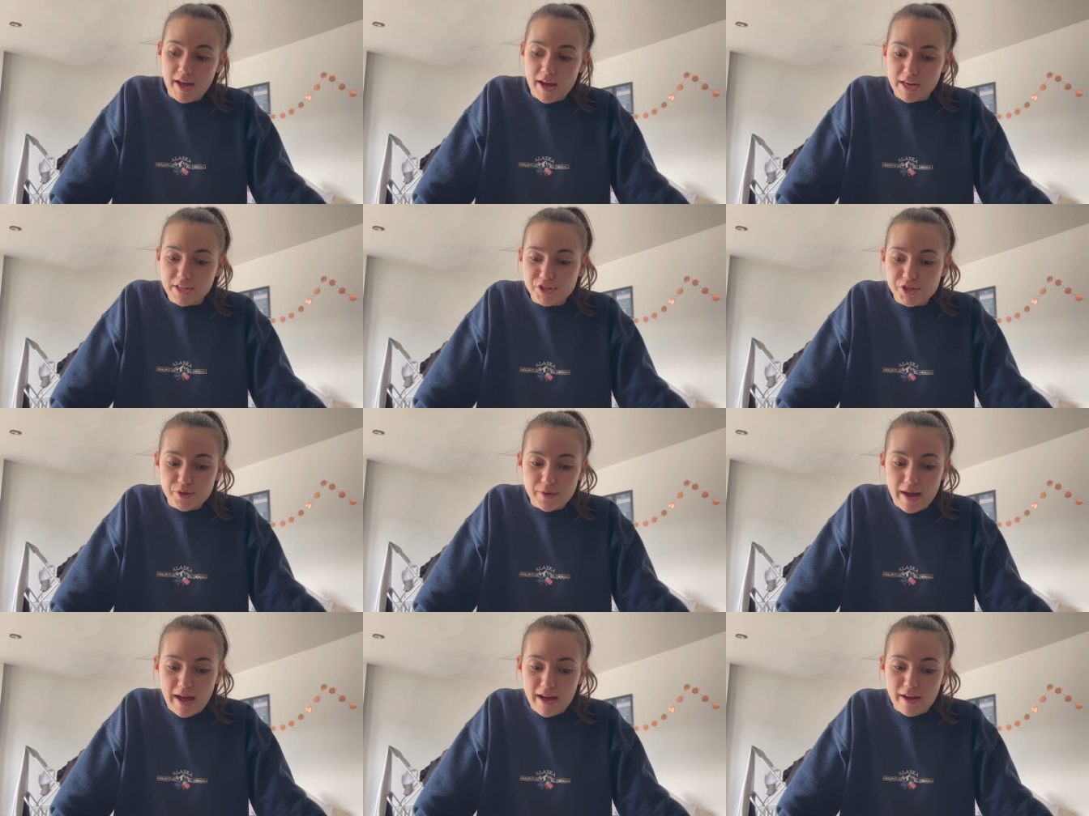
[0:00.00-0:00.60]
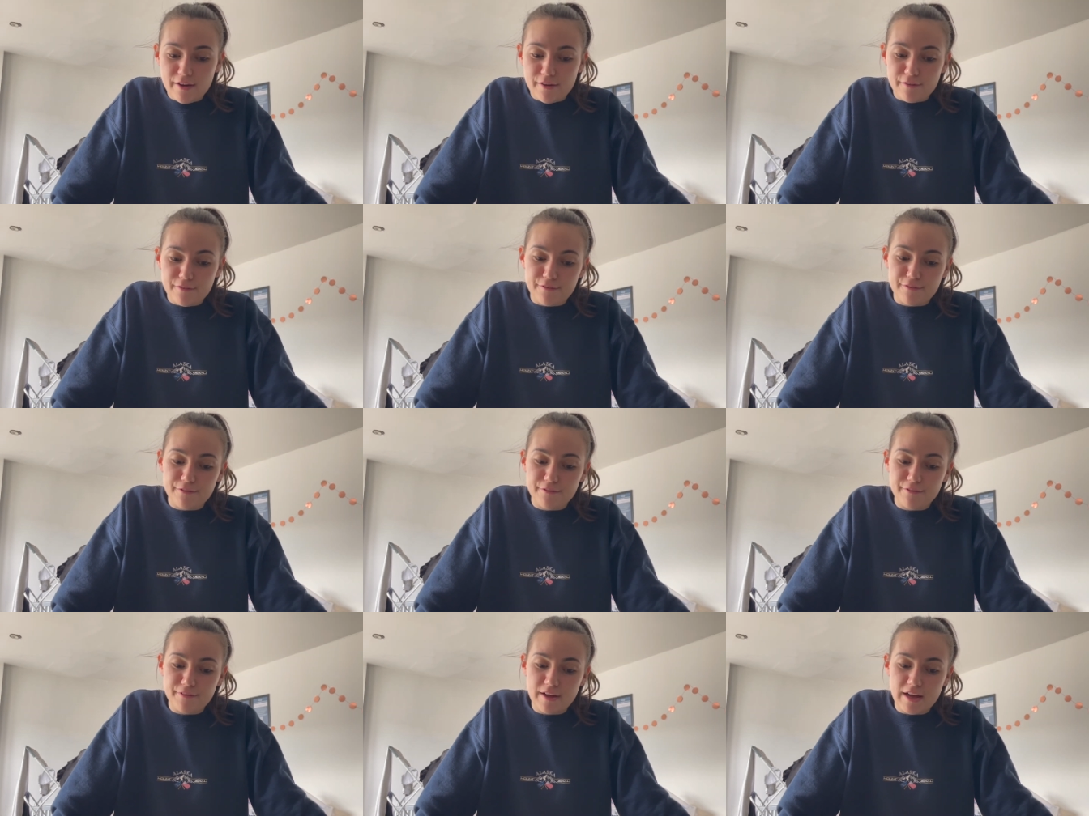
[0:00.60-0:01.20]
I do have
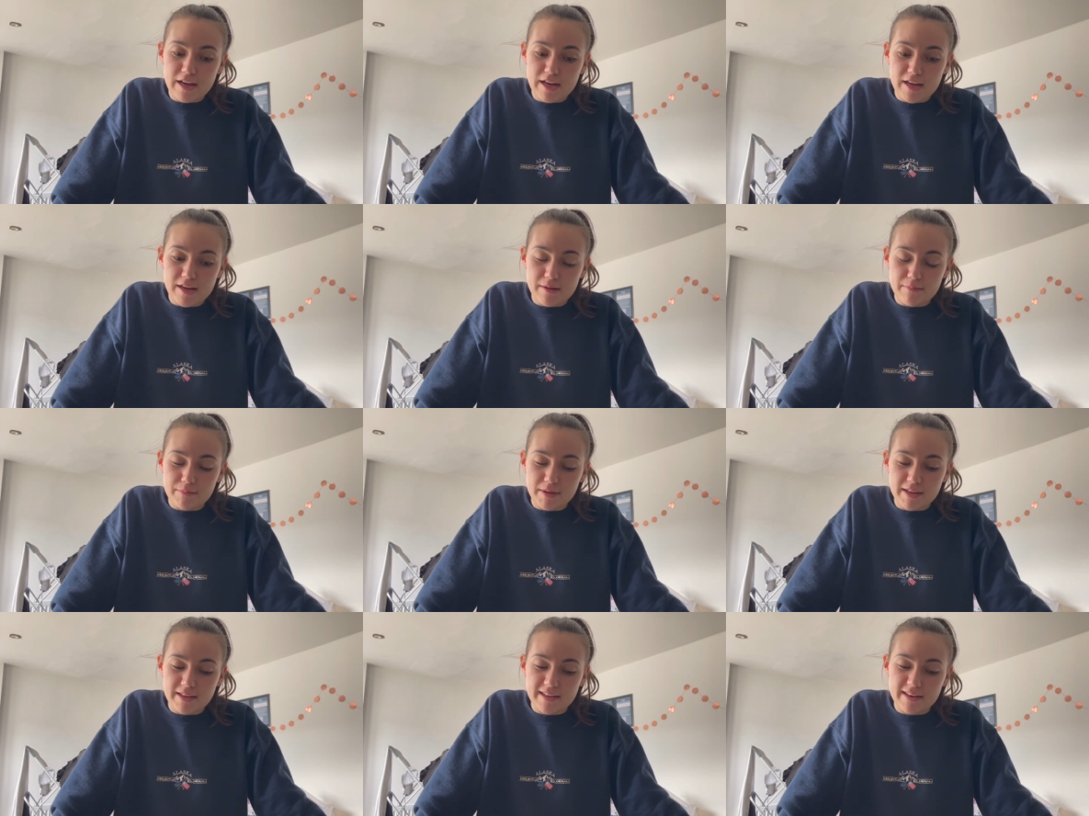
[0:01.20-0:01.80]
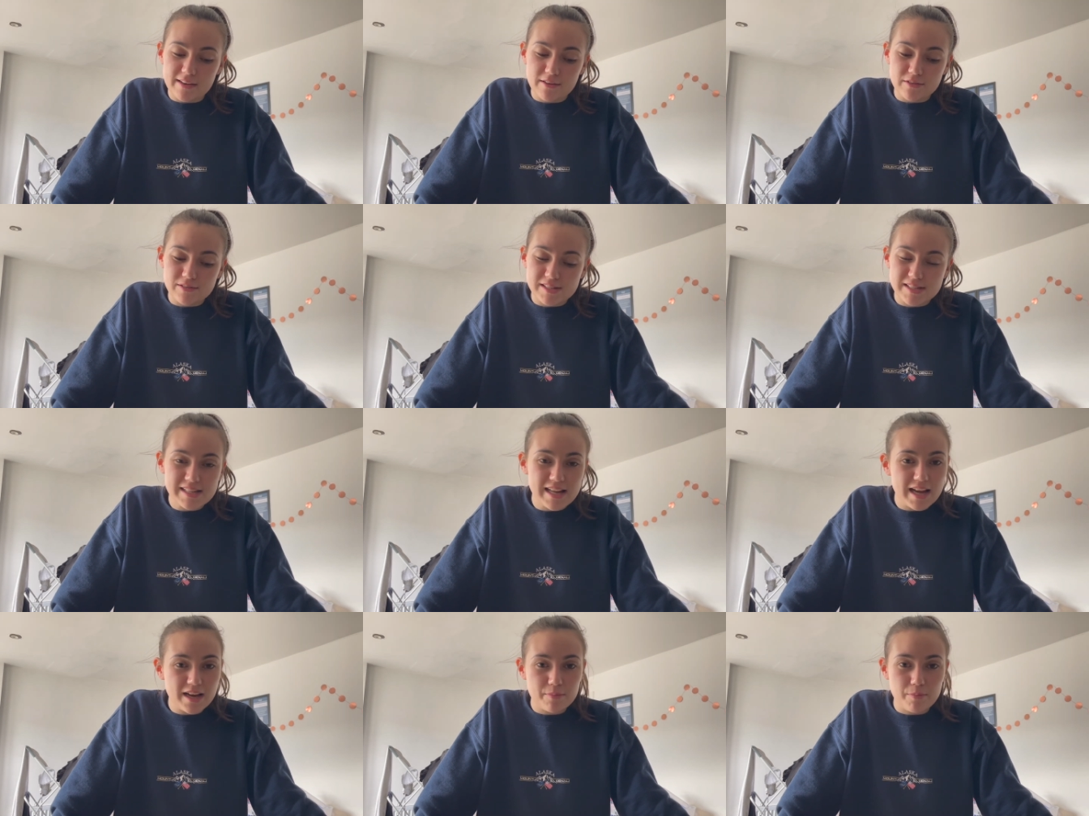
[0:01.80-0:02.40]
um, like a little
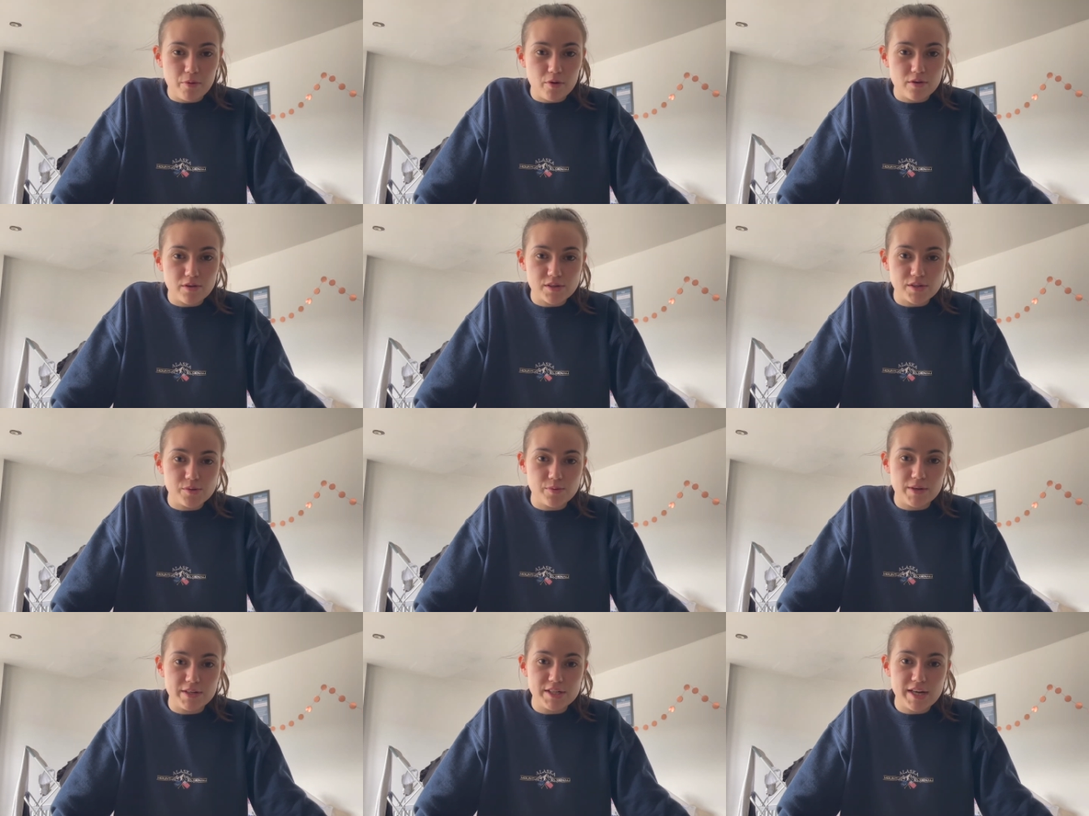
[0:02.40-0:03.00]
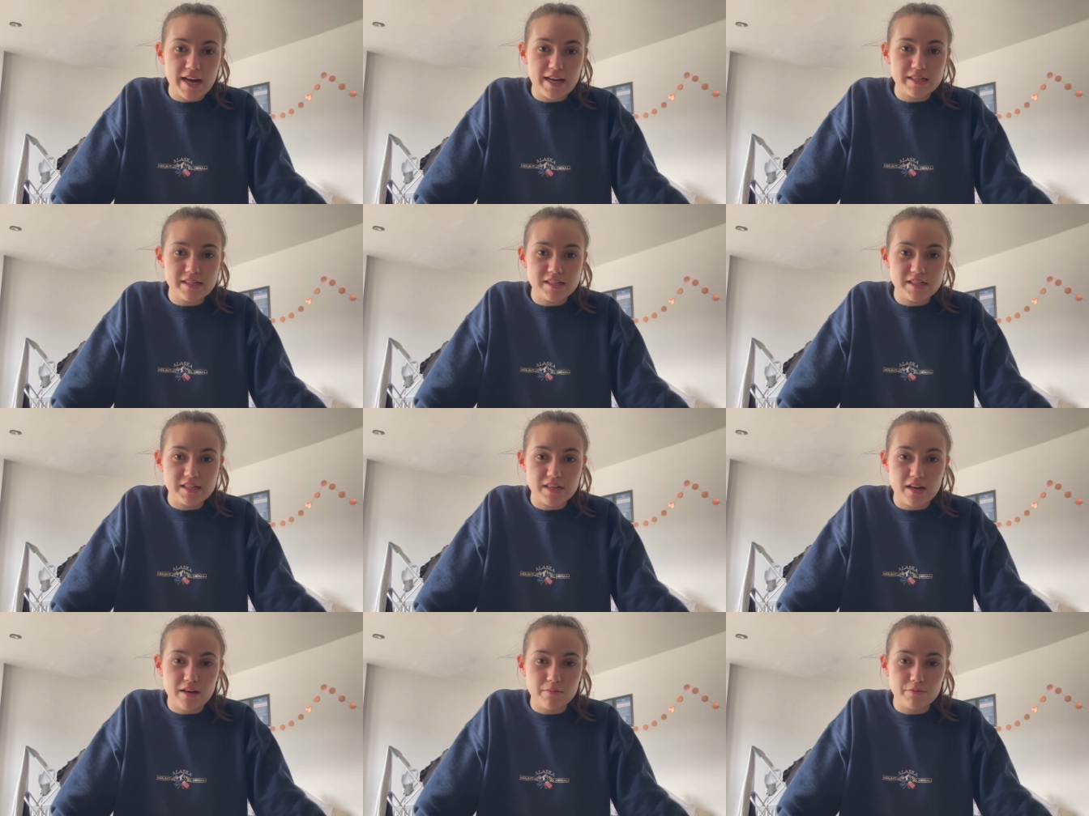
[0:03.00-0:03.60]
snack box which has
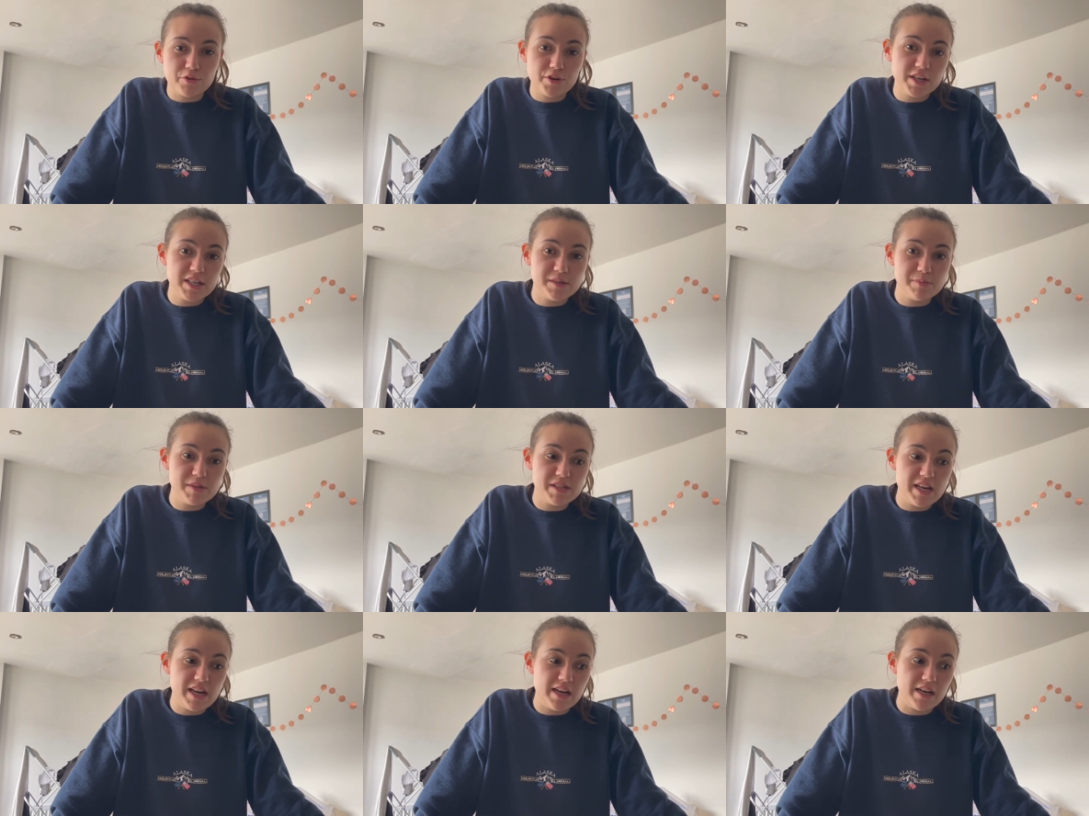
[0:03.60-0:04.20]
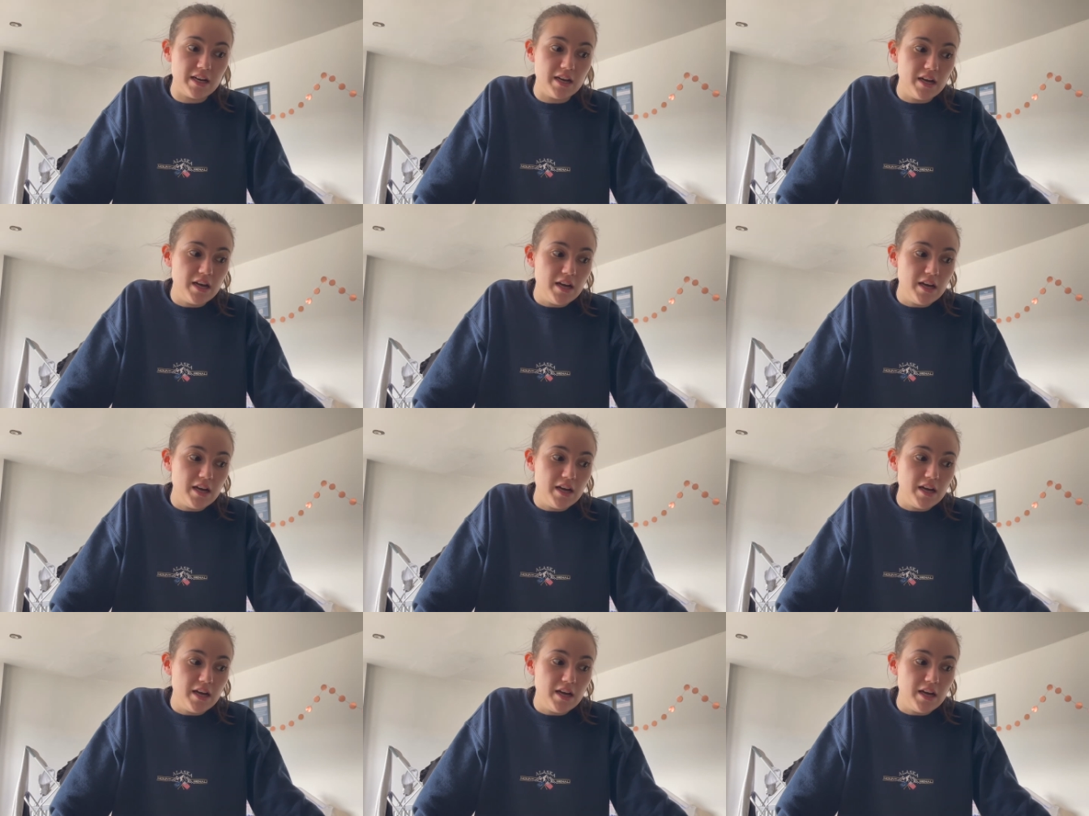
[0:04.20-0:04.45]
some crisps in.